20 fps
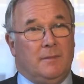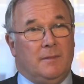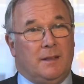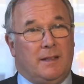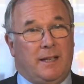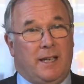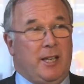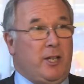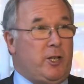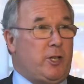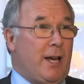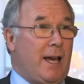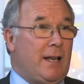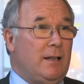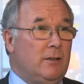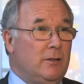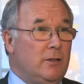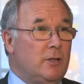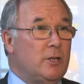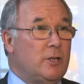Key
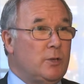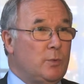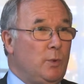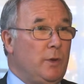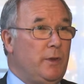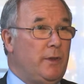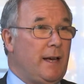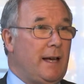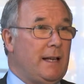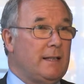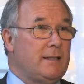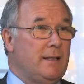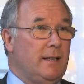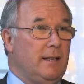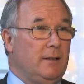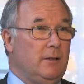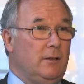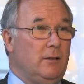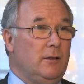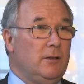challenge with that
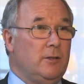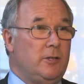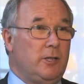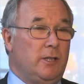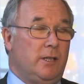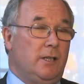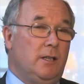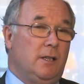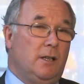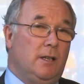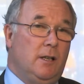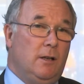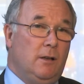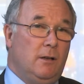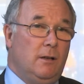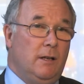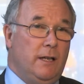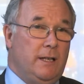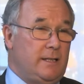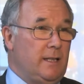technology
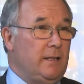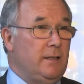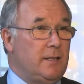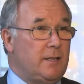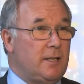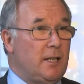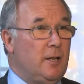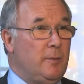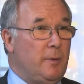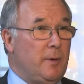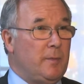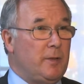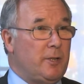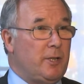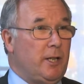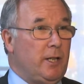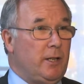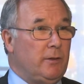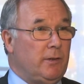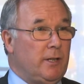is in the turbo
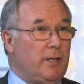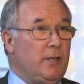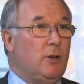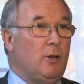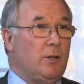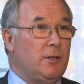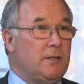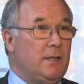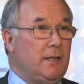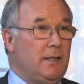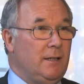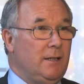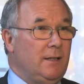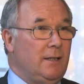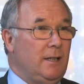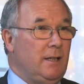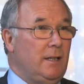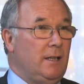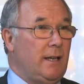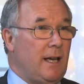machinery, not in
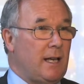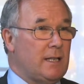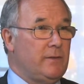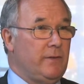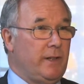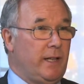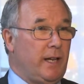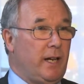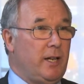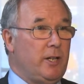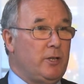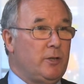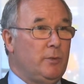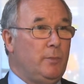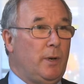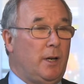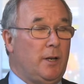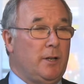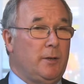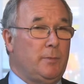the gasification
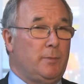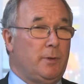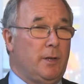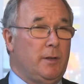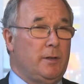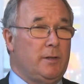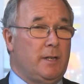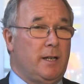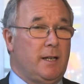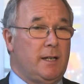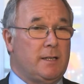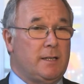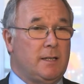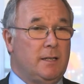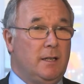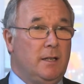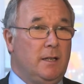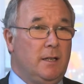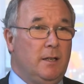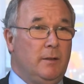part of the process,
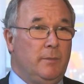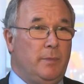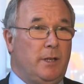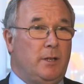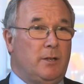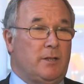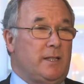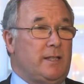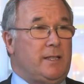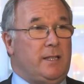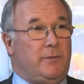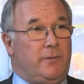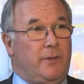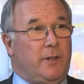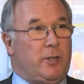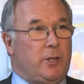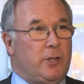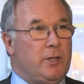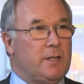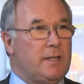because its
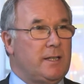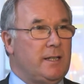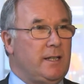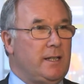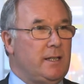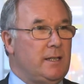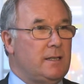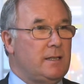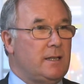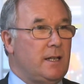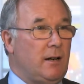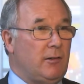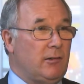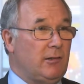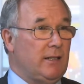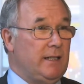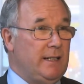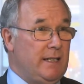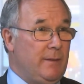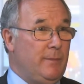efficiency is
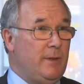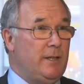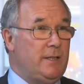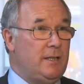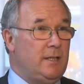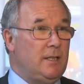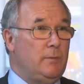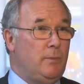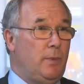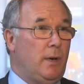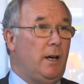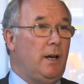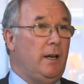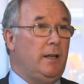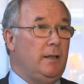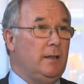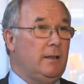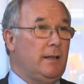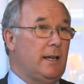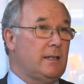currently limited by
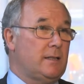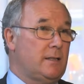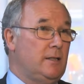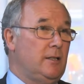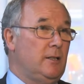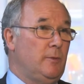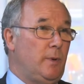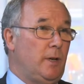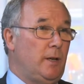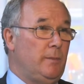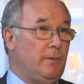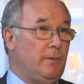the gas turbine